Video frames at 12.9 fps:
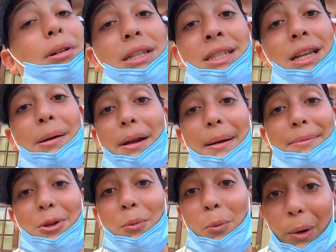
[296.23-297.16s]

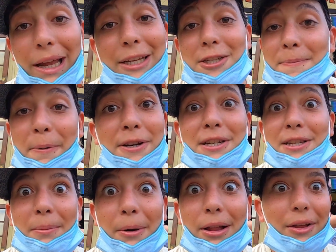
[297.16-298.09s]
sometimes the wind just pushes
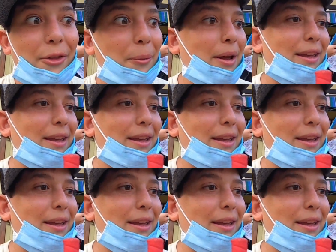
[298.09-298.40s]
the ball out of the